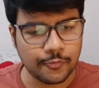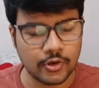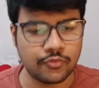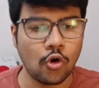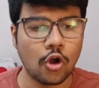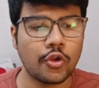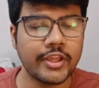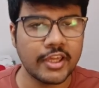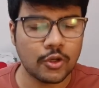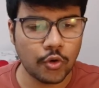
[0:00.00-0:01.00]
following
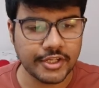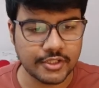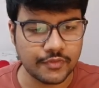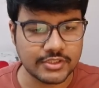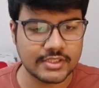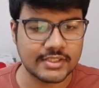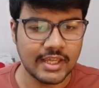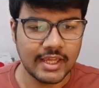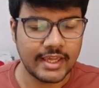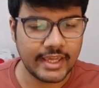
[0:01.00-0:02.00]
equation, which is
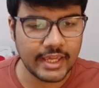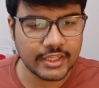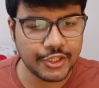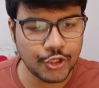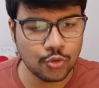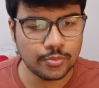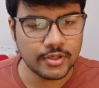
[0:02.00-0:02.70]
a cube